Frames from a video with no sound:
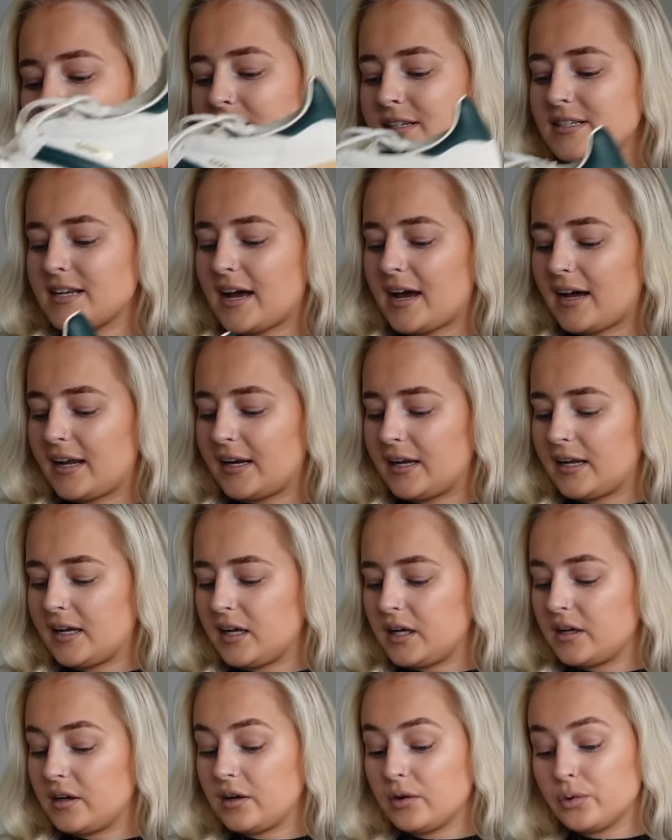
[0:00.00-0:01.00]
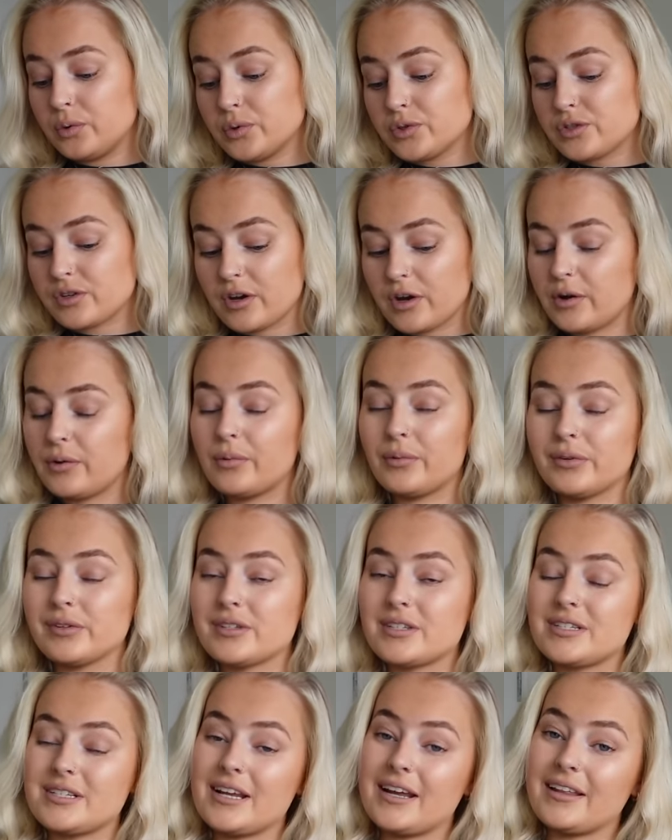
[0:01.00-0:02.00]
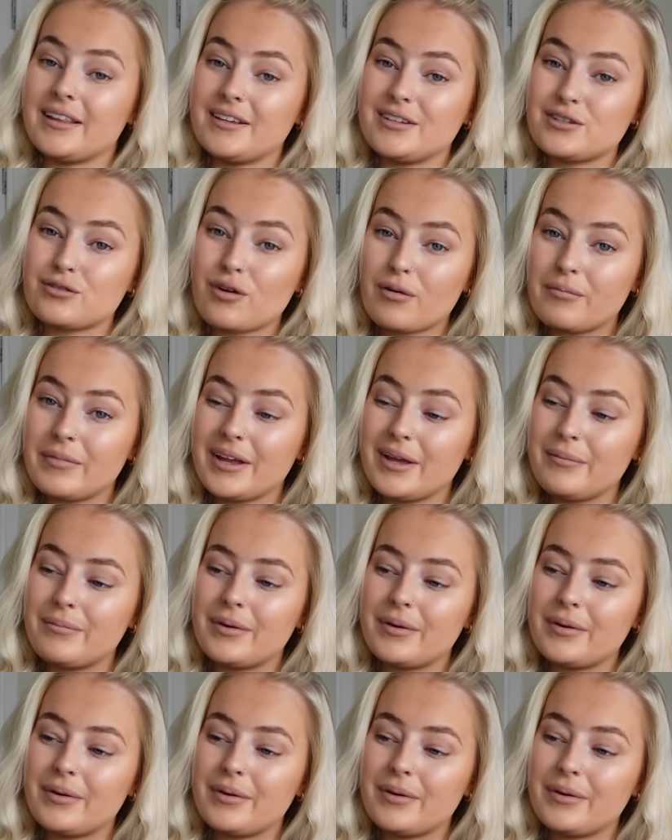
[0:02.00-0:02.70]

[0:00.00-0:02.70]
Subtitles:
Dan also wants to take these from me,